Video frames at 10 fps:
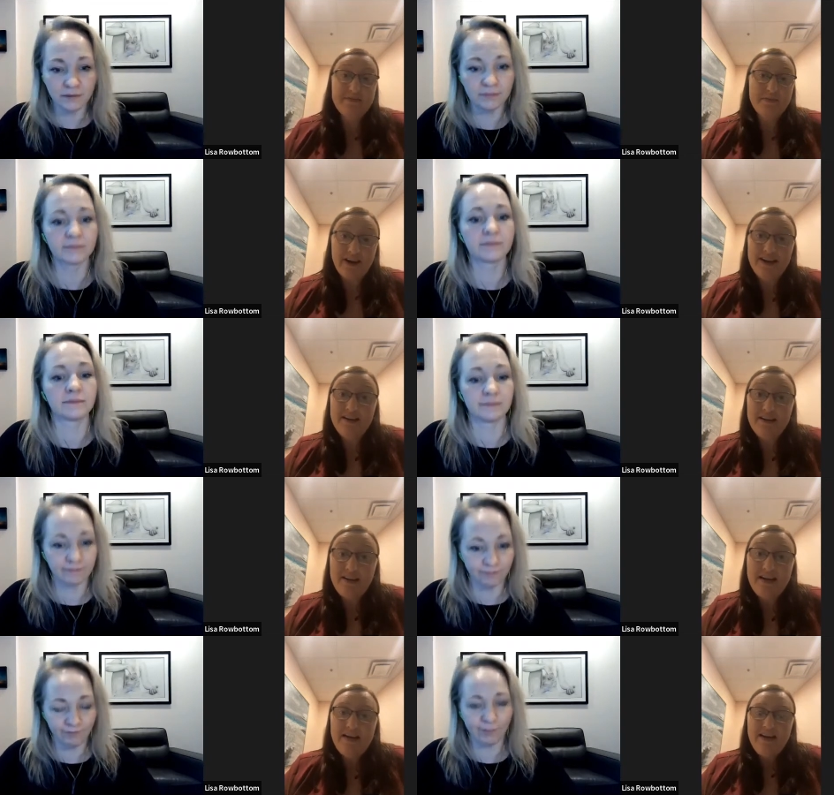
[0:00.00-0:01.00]
Speaker 1: in the brain
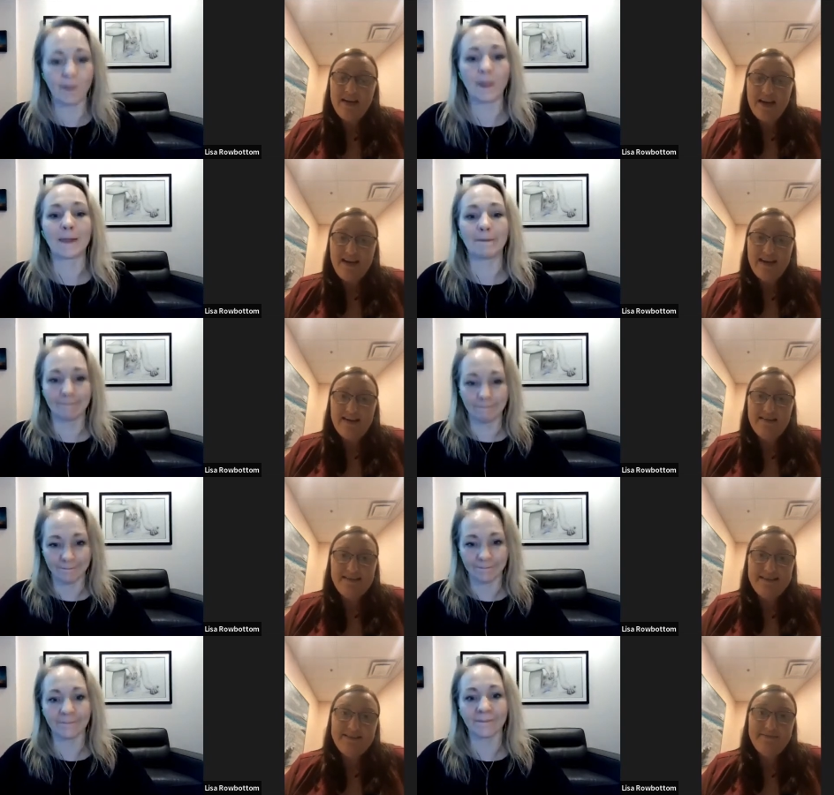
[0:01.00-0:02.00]

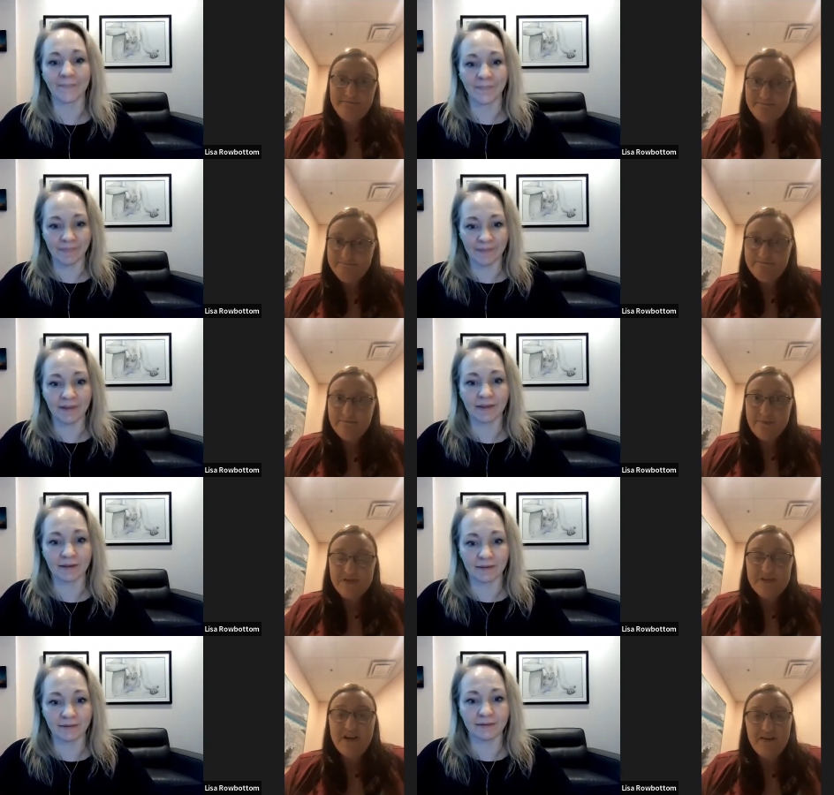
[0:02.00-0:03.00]
and
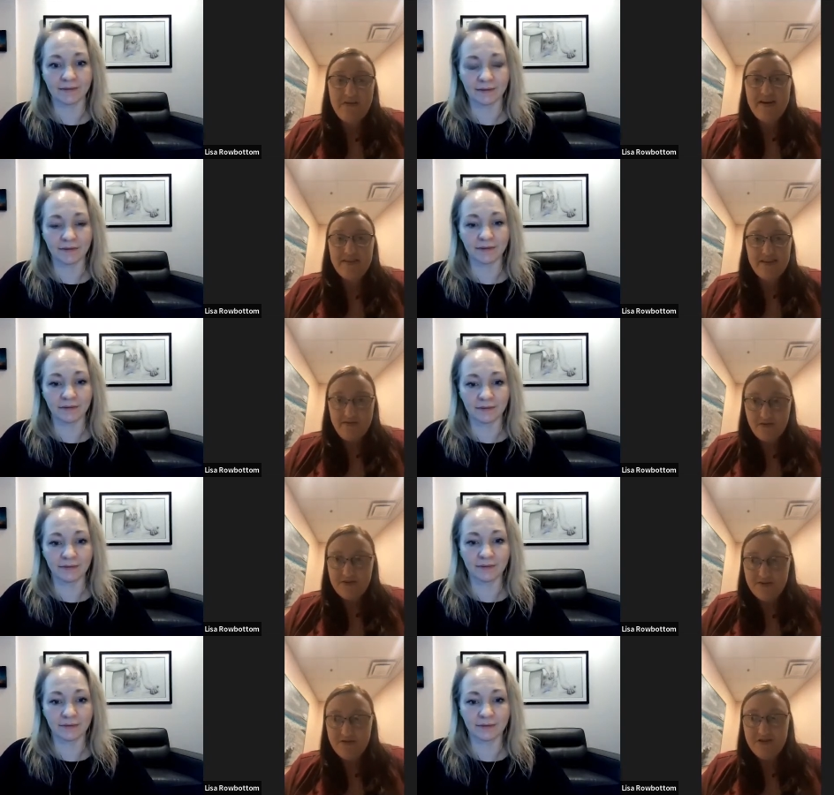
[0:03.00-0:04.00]
there's not a lot that you
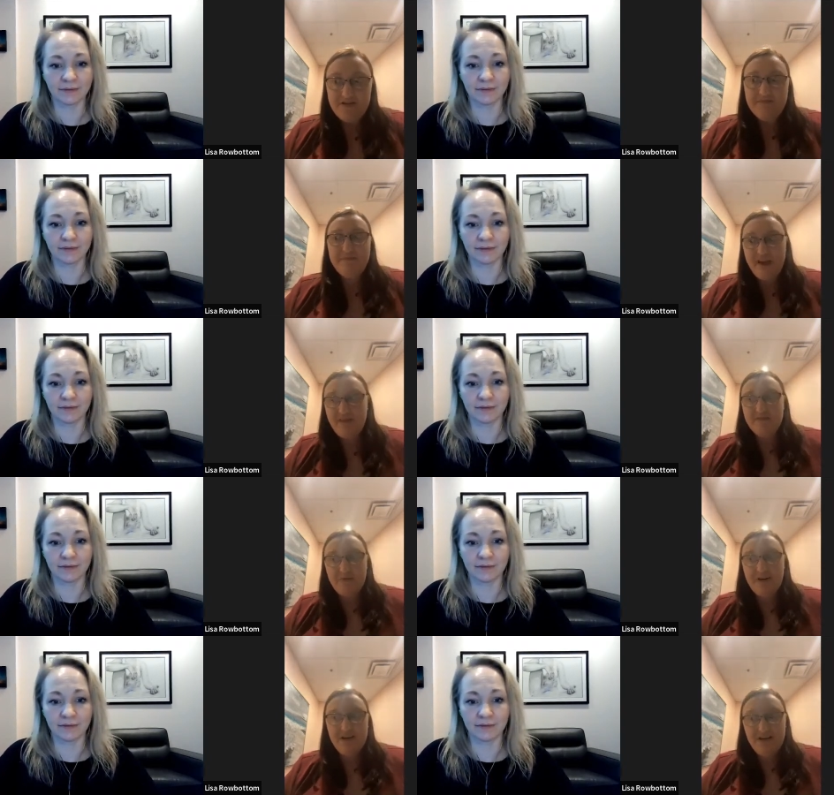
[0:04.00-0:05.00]
can do to make the
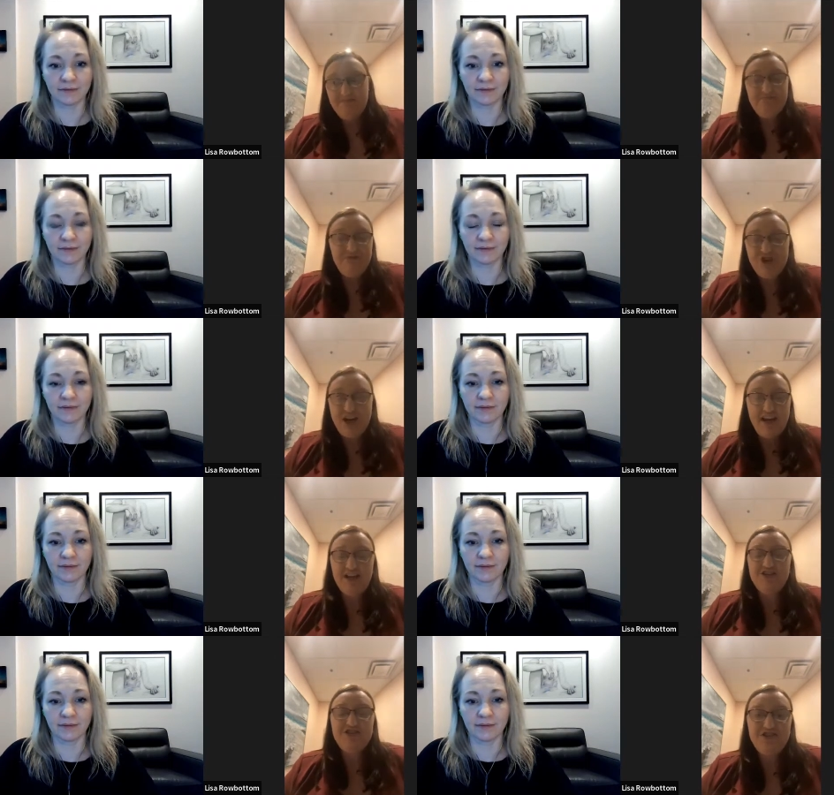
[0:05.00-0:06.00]
brain
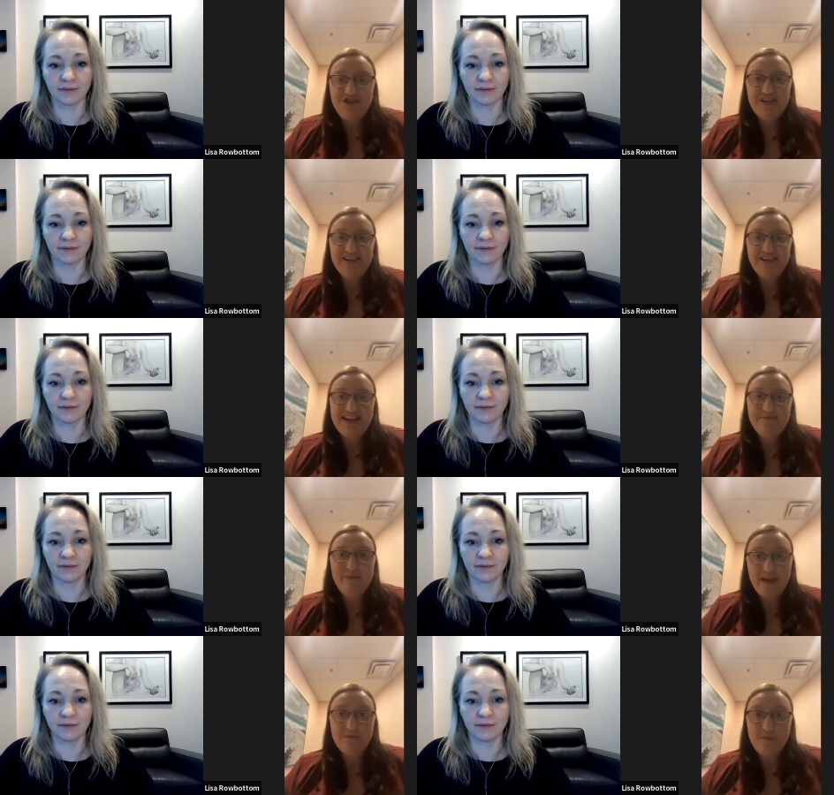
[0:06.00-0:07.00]
change and
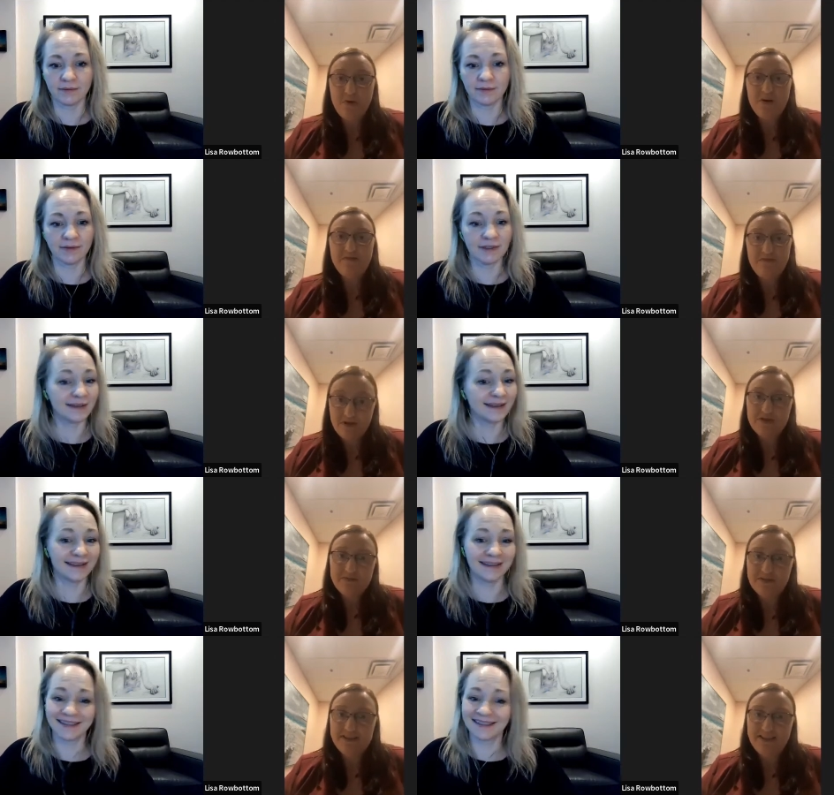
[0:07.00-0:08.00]
make more of those
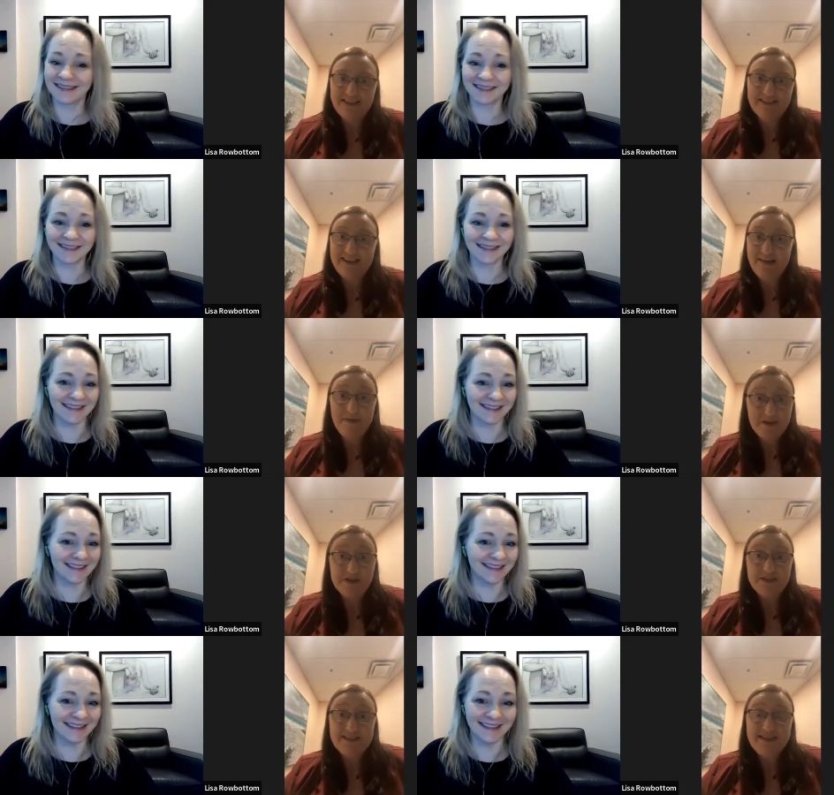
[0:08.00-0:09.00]
particular
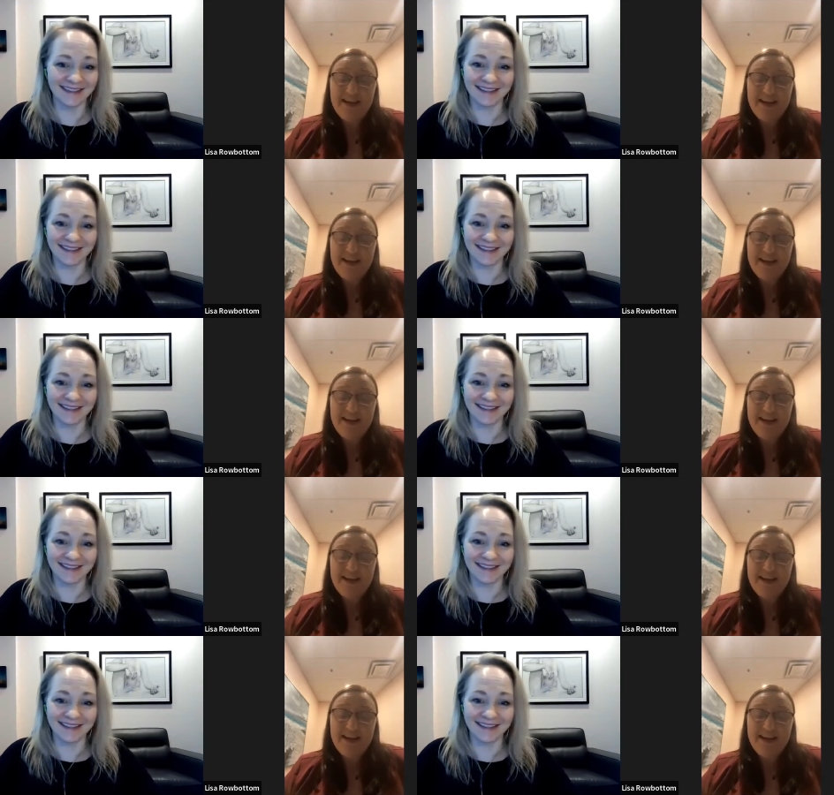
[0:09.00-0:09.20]
chemicals